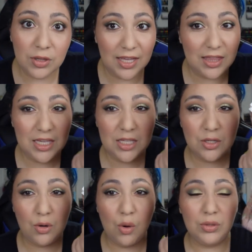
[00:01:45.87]
Like these
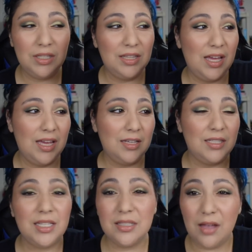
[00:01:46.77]
are only like
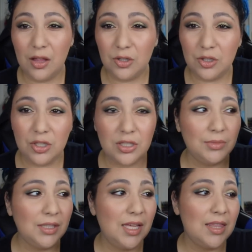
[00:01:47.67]
six dollars or
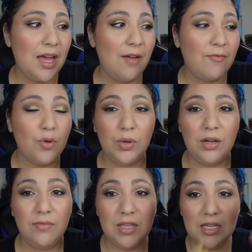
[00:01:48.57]
something like that for one
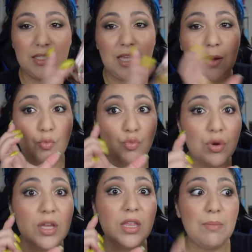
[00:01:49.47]
of these like
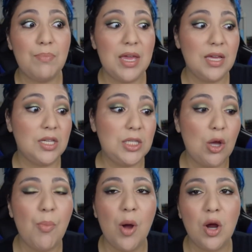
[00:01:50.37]
really big
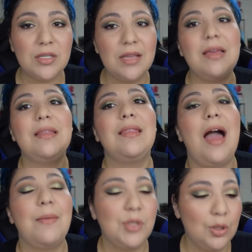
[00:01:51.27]
soap bars, and they
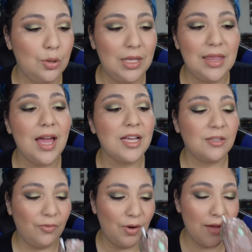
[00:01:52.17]
absolutely
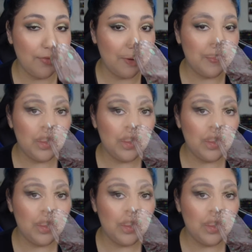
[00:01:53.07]
last forever.